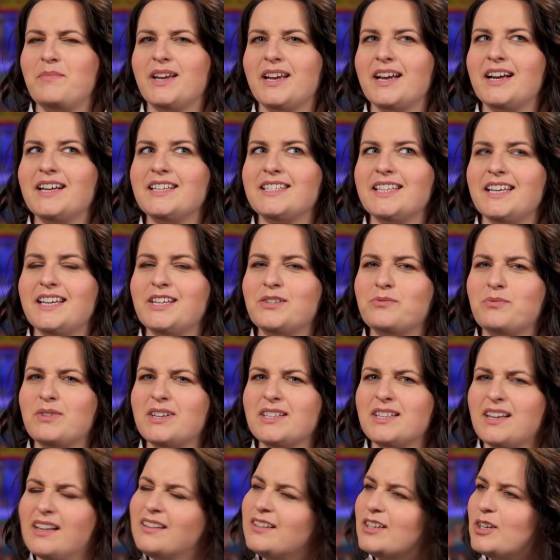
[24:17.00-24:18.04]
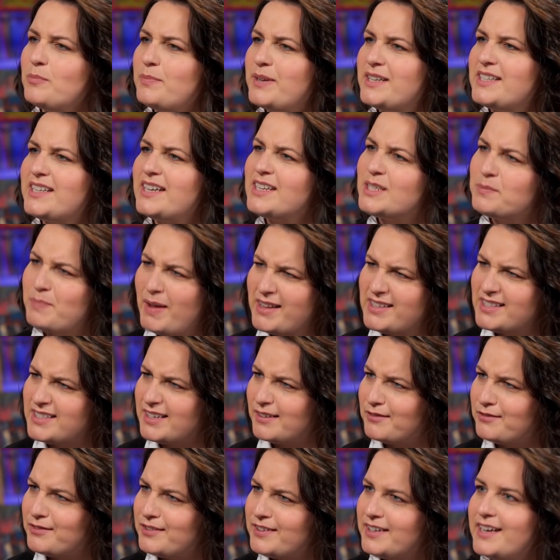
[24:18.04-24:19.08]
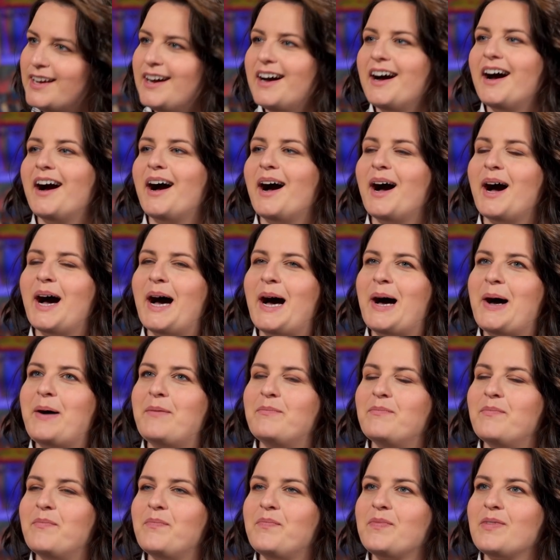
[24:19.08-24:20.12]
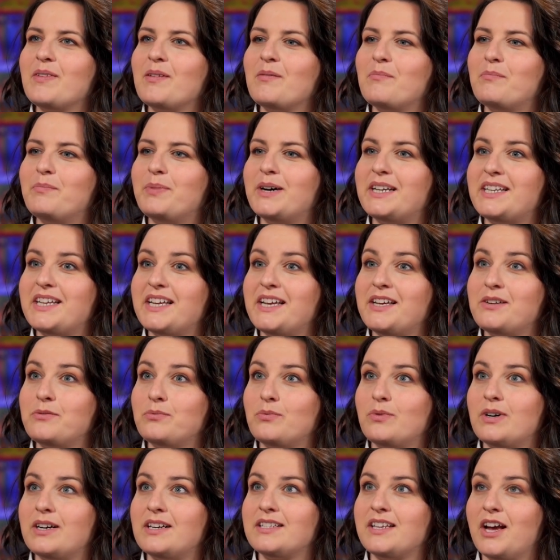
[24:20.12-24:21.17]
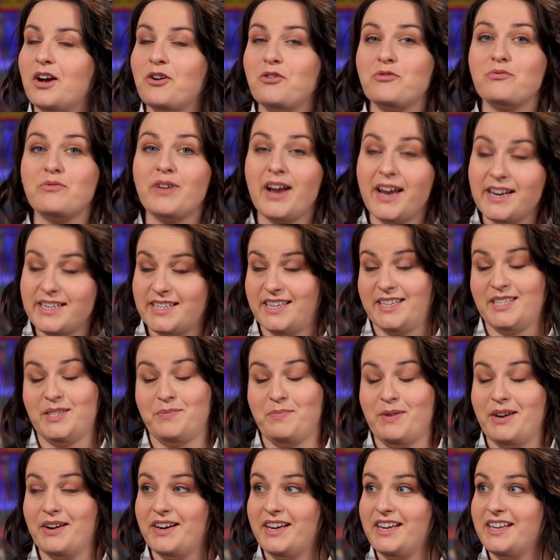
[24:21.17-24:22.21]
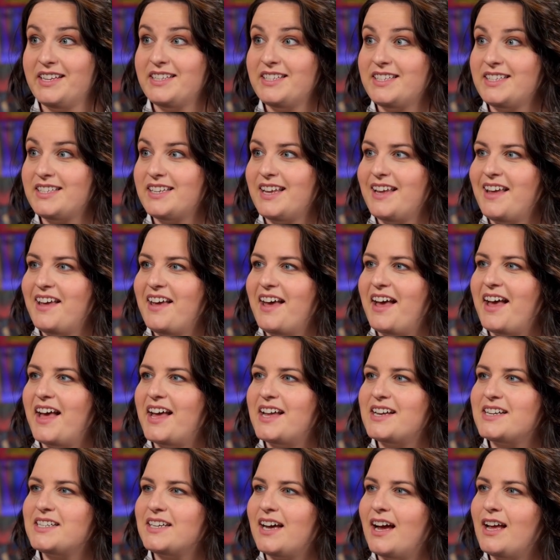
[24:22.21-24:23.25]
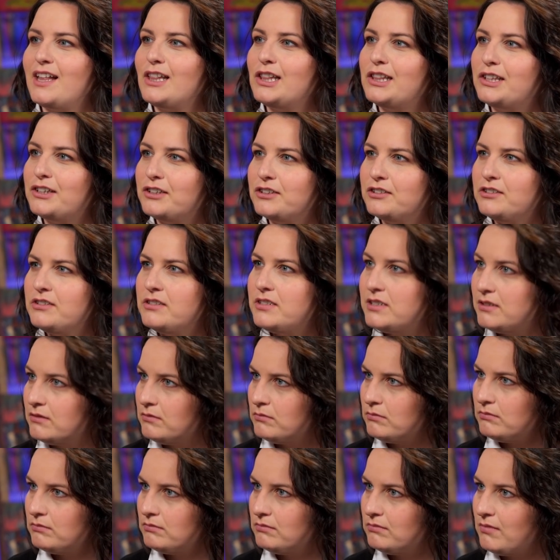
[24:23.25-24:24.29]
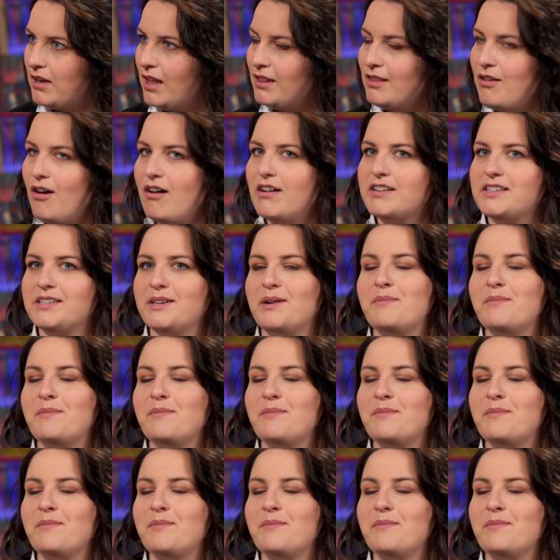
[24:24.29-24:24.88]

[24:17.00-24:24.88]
Because it was a little bit expensive. But it was a great experience, and I learned a lot